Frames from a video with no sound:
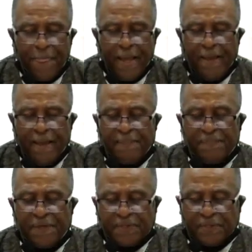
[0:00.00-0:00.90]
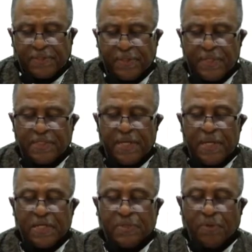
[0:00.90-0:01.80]
And this is the
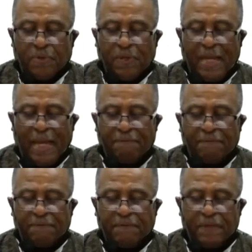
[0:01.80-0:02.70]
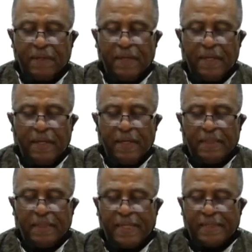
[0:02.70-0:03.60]
eternal life,
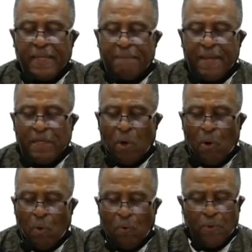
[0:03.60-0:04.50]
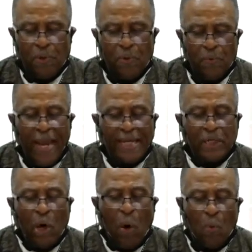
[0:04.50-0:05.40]
that they may know you and
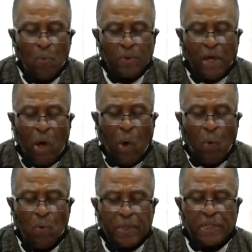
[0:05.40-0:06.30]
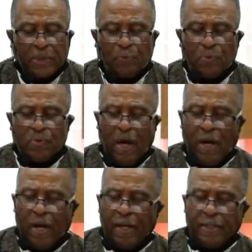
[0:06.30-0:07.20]
own the only true
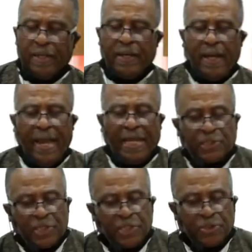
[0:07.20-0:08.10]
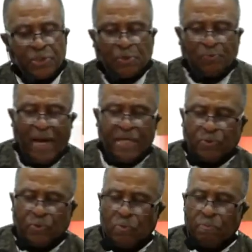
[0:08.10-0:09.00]
God and Jesus Christ,
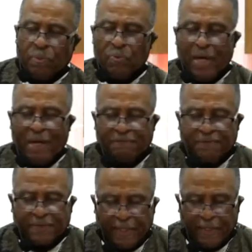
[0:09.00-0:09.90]
whom you have sent.